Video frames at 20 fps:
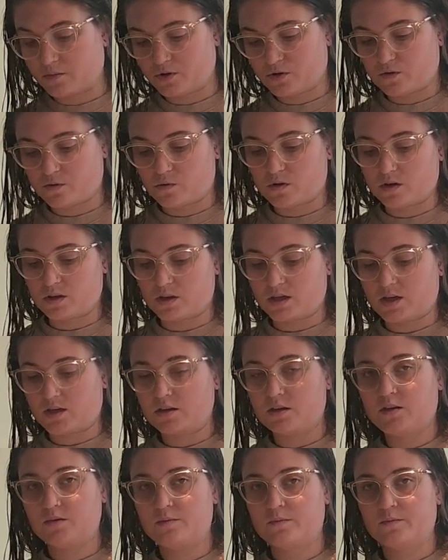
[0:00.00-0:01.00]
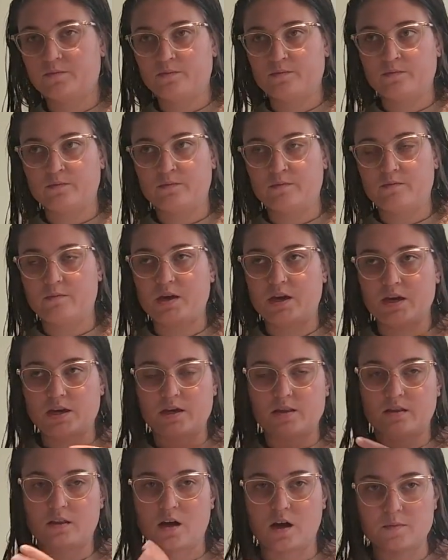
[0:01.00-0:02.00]
You don't want to like make
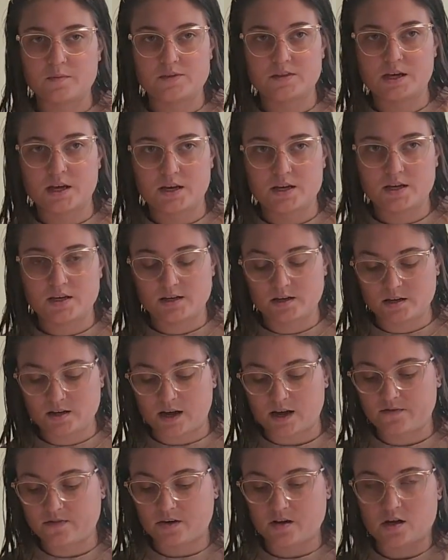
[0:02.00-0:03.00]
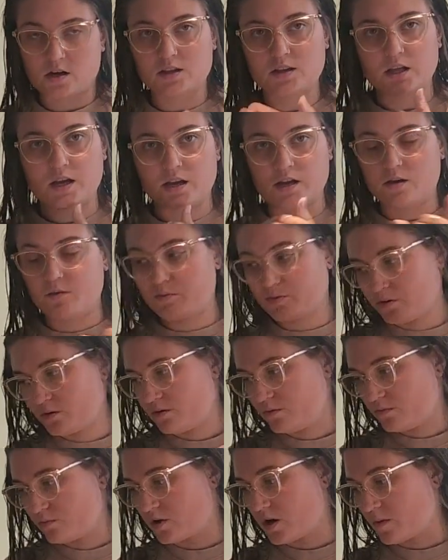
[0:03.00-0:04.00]
it lopsided and have it not line up
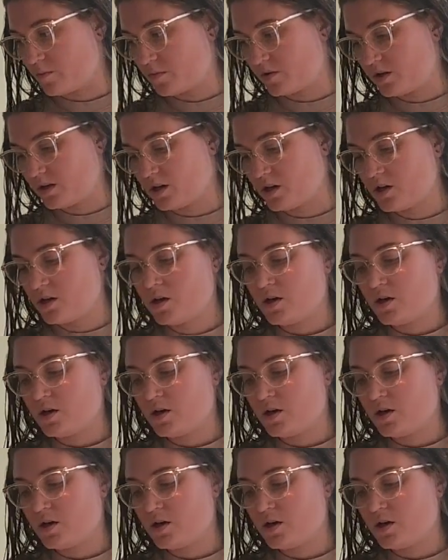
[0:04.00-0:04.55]
properly.